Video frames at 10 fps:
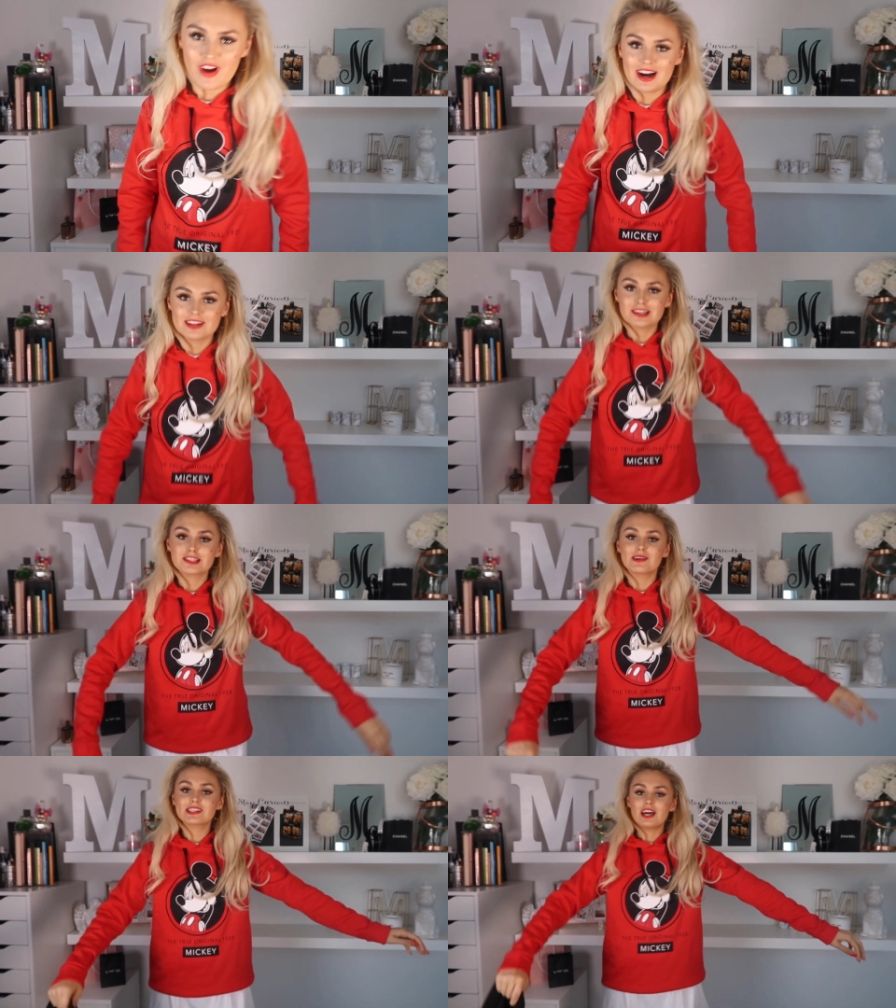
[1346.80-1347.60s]
dress
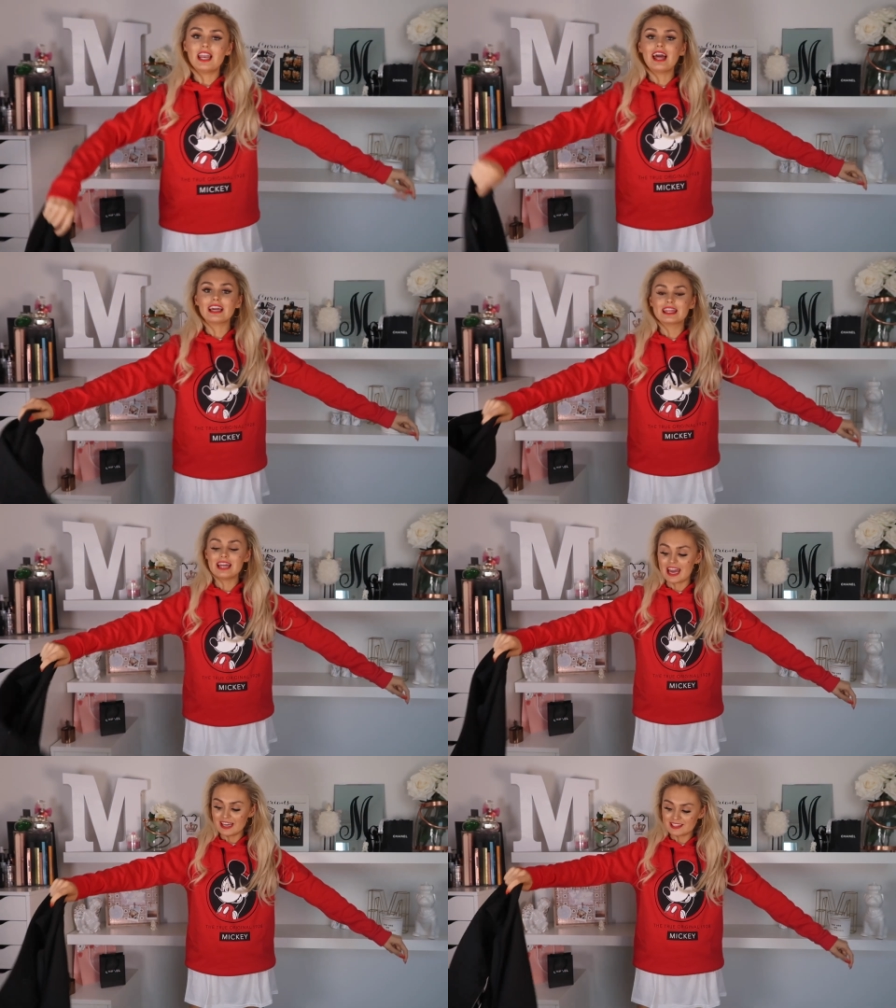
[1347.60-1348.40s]
so it's kind of like
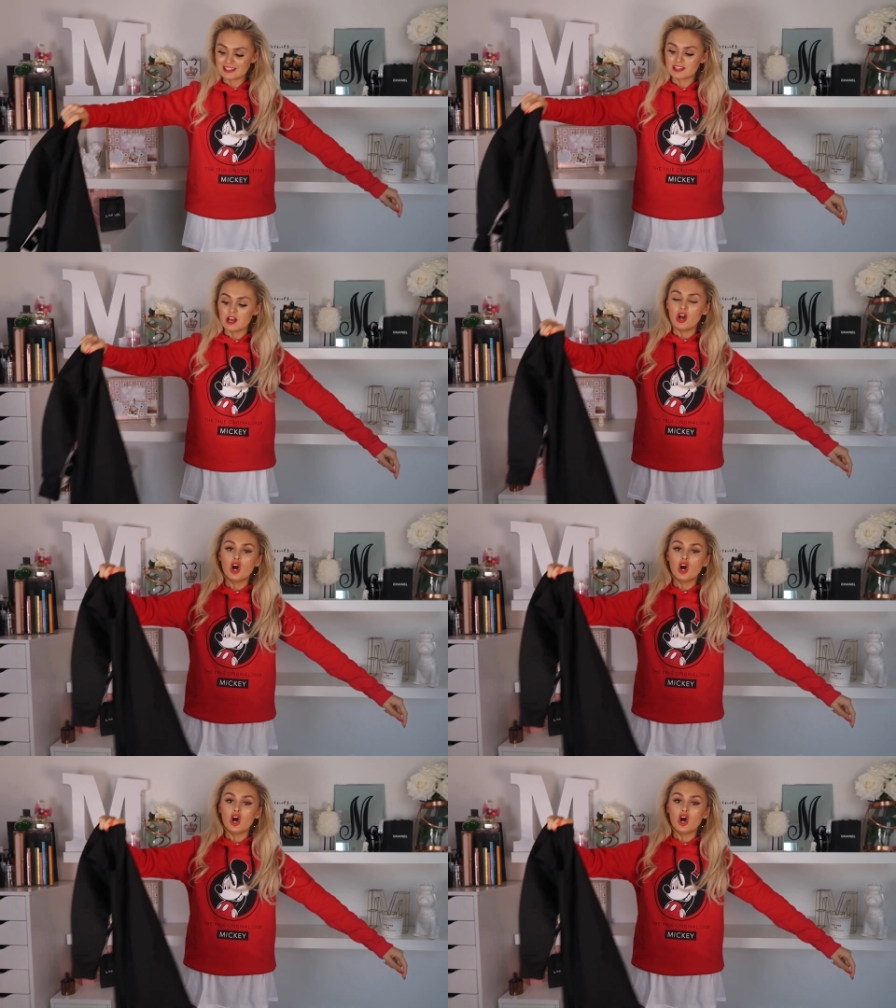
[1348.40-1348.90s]
this